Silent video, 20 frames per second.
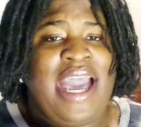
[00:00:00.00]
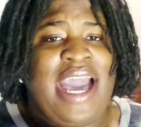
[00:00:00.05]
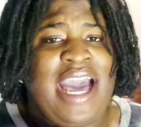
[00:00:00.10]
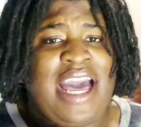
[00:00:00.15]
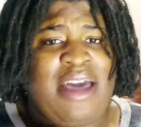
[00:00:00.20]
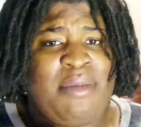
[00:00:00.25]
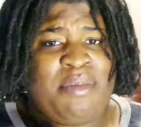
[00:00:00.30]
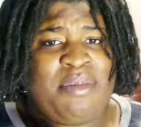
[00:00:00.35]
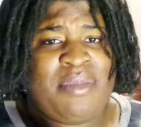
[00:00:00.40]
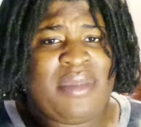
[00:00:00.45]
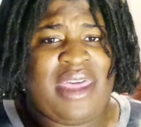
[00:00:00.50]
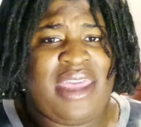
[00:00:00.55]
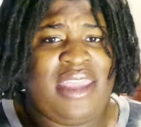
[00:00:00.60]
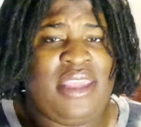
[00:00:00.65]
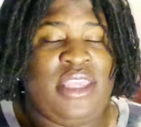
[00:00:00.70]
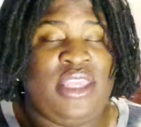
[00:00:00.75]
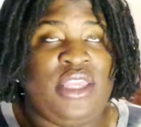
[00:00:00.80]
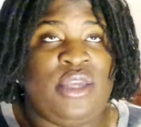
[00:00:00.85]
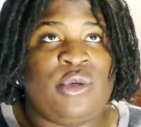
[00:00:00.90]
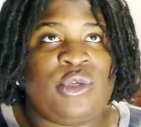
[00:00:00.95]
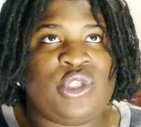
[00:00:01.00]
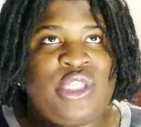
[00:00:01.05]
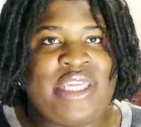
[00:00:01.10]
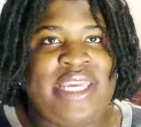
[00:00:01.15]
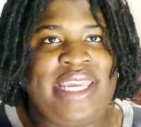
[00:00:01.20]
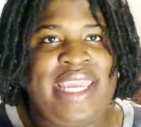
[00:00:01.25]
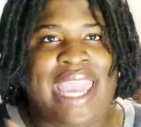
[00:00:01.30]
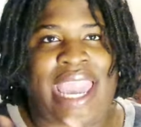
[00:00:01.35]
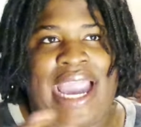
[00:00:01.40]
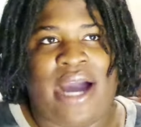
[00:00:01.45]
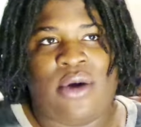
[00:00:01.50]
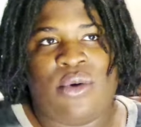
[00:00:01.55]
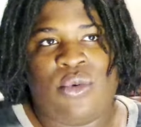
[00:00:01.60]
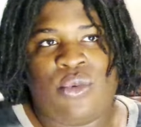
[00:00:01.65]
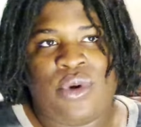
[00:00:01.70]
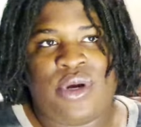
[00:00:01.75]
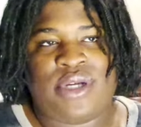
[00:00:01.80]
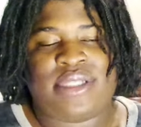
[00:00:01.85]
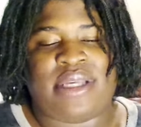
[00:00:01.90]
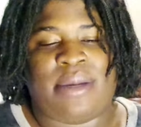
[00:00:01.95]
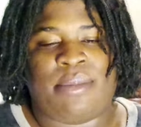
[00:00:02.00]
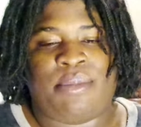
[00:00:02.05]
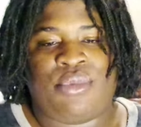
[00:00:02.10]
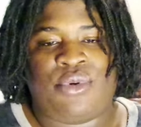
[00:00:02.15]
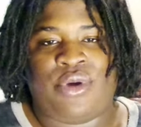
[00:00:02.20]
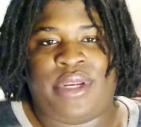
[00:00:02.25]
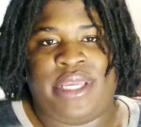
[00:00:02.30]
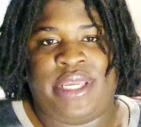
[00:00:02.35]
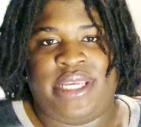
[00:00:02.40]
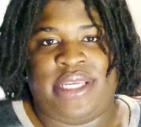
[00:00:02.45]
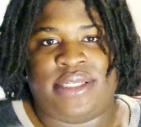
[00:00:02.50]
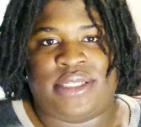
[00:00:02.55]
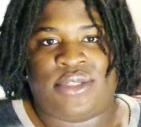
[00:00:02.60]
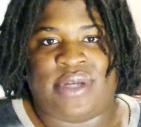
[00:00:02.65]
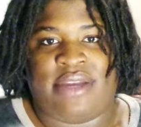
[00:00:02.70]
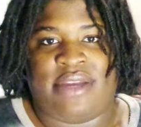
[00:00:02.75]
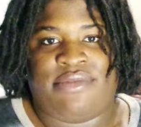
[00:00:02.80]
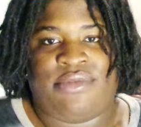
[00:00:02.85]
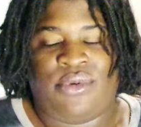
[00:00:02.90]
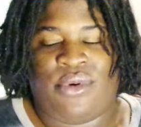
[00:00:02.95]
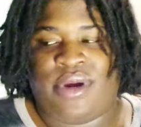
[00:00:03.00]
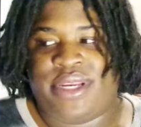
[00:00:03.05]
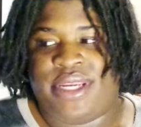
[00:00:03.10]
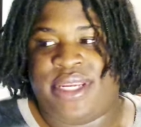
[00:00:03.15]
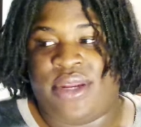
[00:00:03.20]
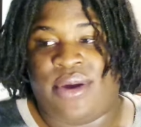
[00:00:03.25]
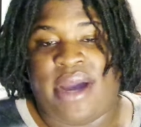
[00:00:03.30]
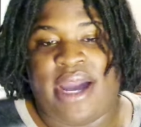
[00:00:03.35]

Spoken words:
I'm usually outwards, I'm pretty straightforward, you know.